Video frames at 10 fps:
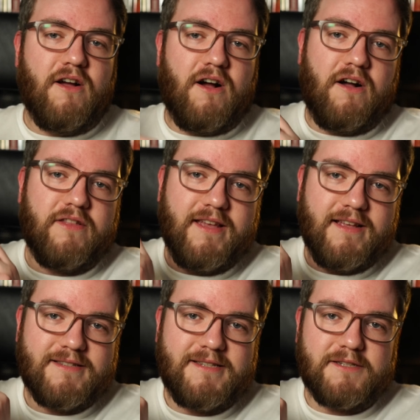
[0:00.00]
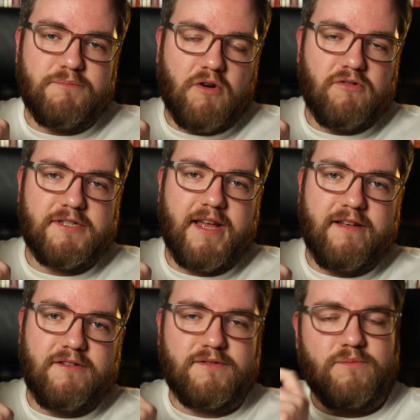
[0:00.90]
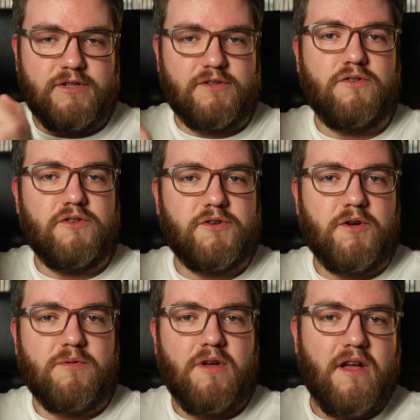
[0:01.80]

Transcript: are The Six Moral Tales, which is also